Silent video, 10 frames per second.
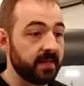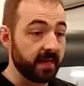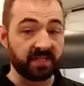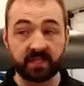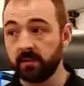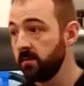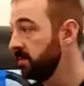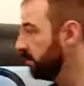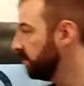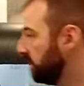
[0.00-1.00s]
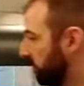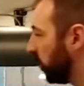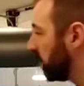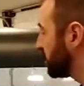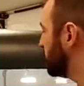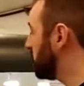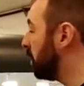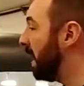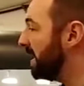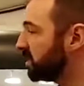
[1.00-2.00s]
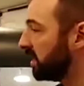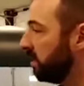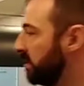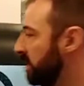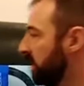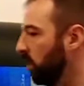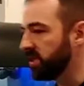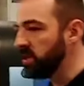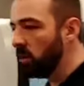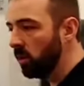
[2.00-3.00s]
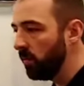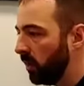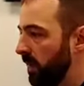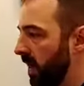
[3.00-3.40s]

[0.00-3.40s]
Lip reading: Yes, of course. So actually, what's notable